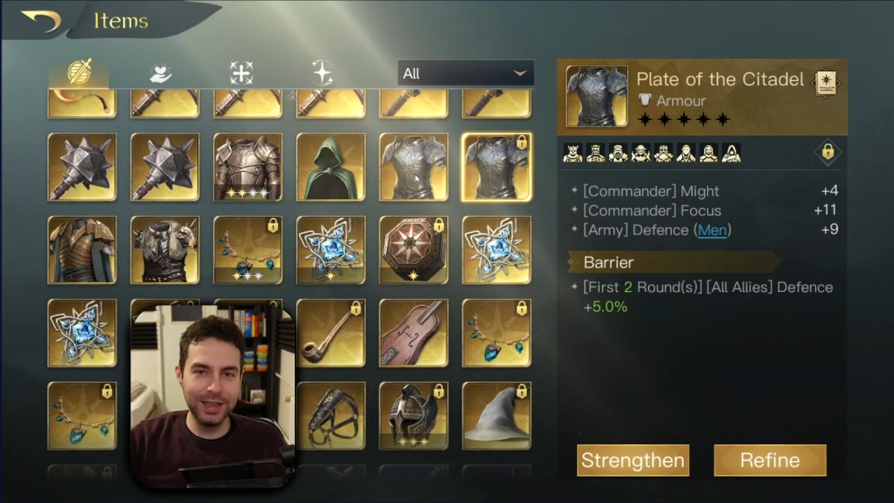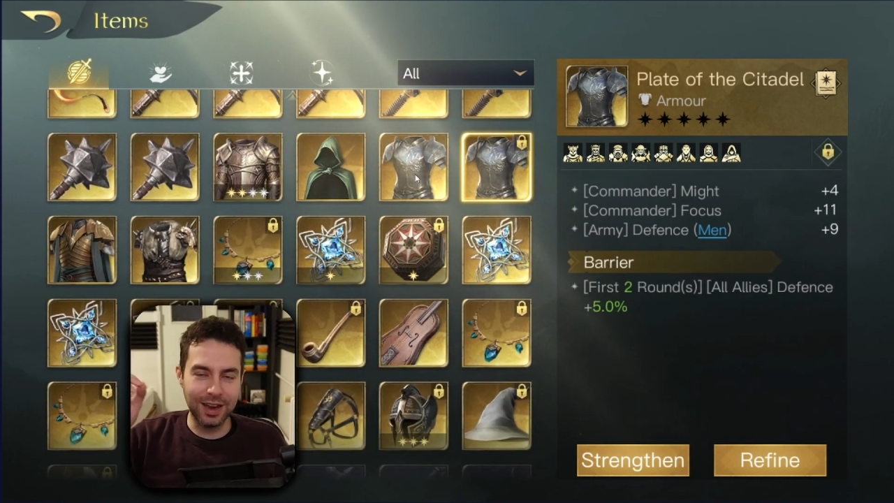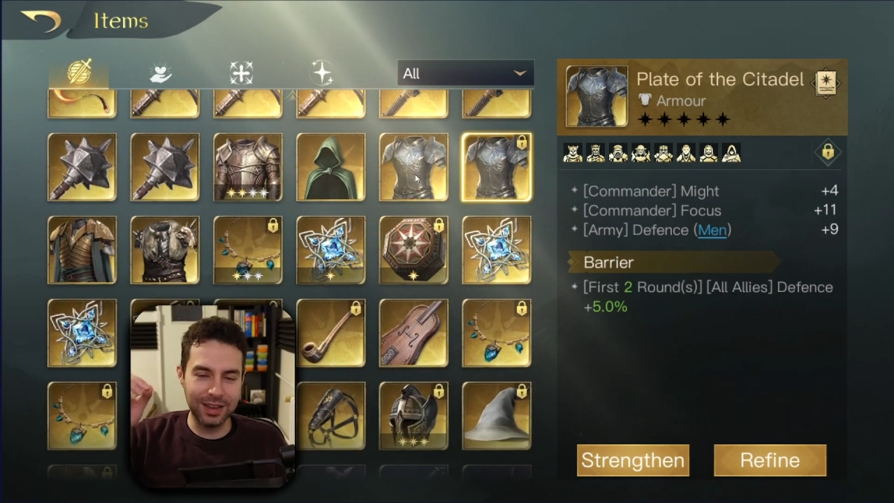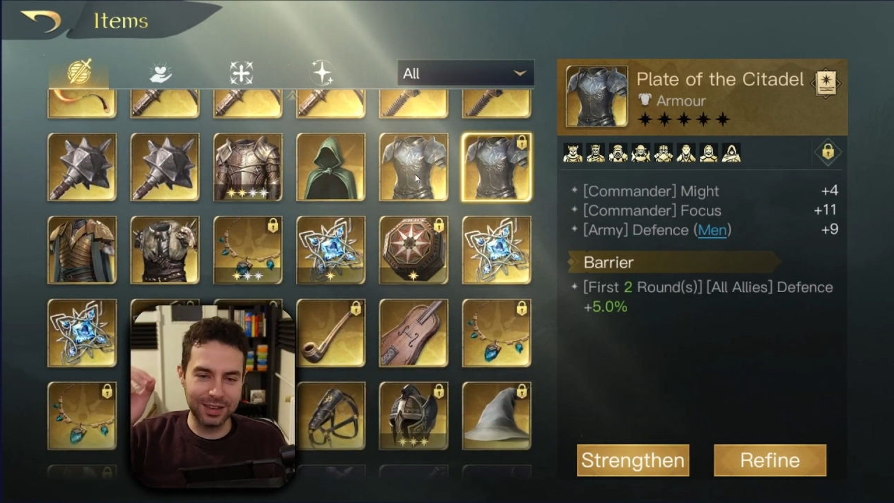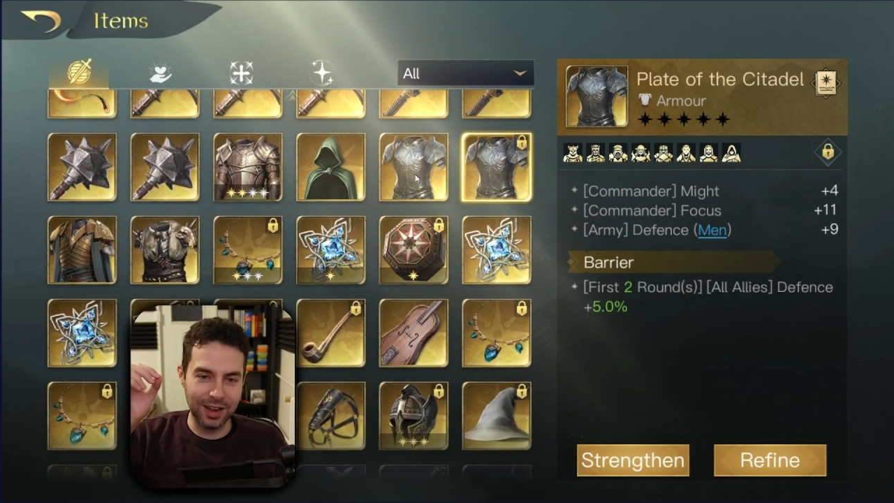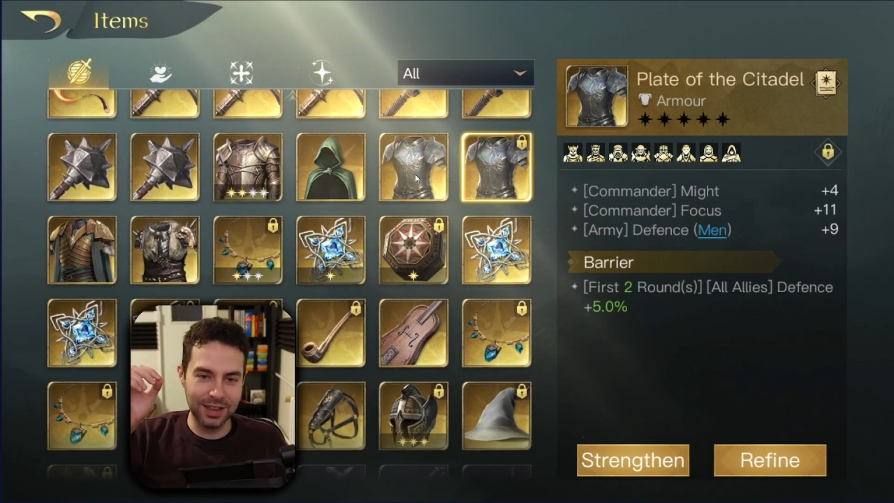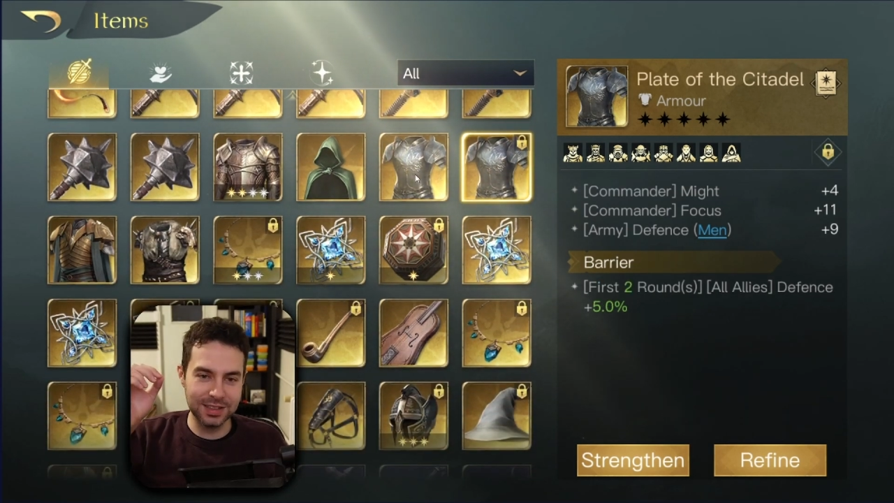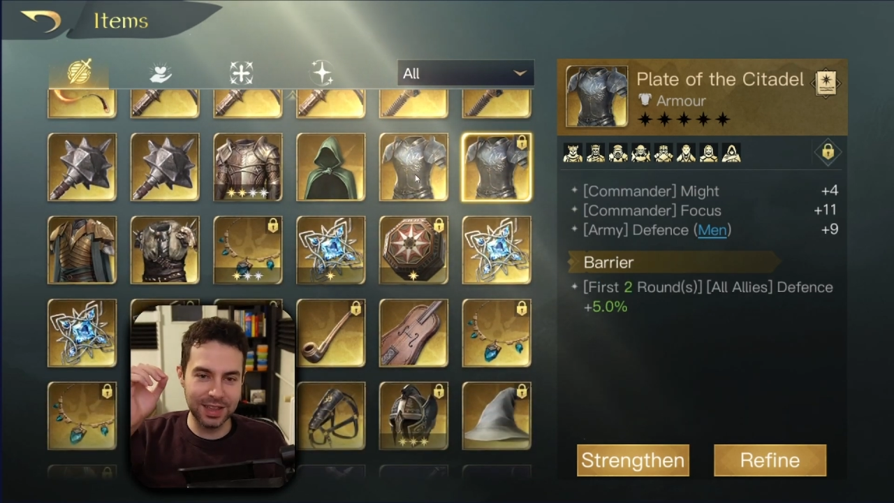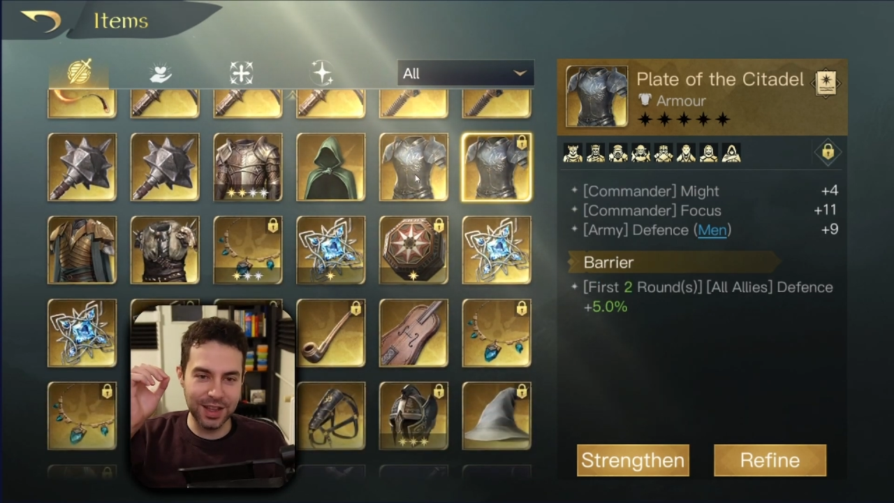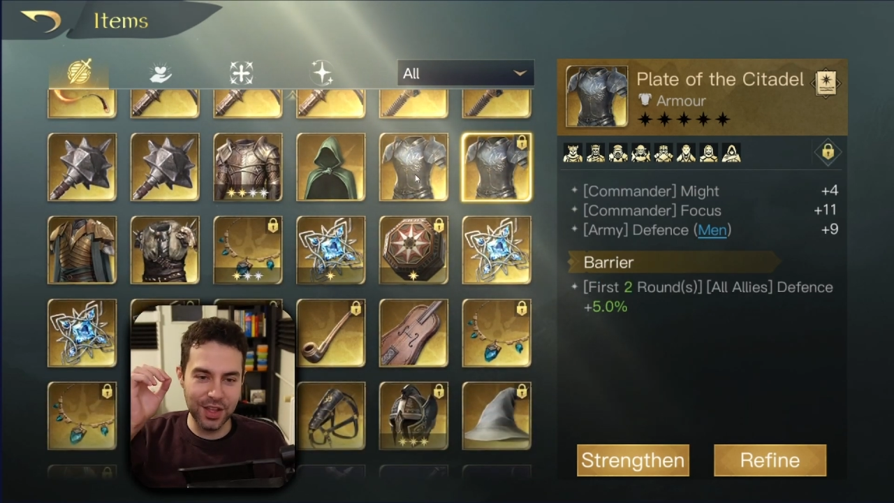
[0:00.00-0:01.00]
got
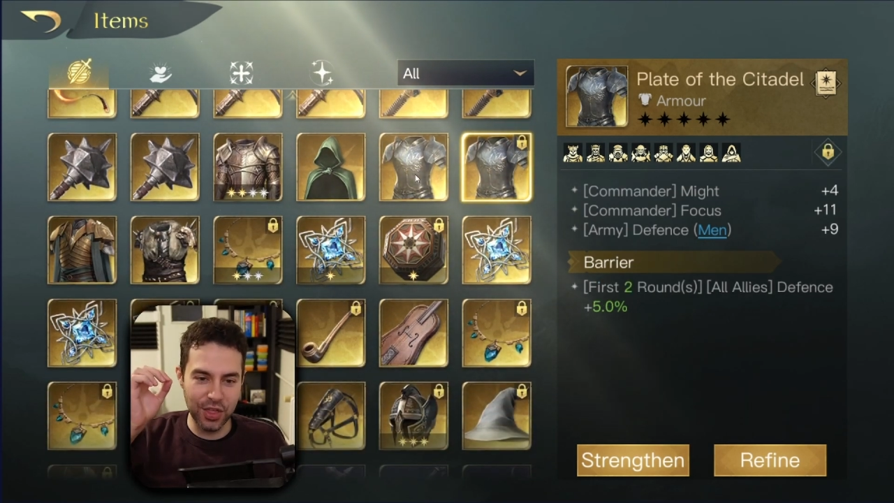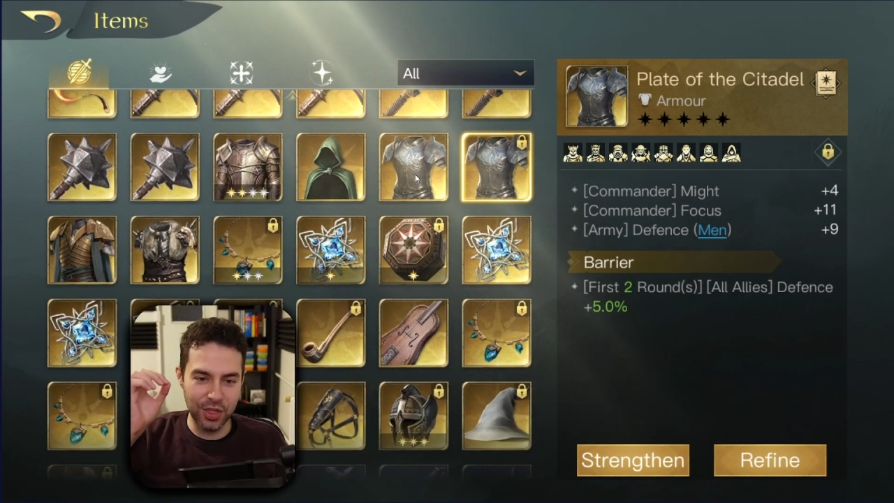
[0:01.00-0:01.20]
us a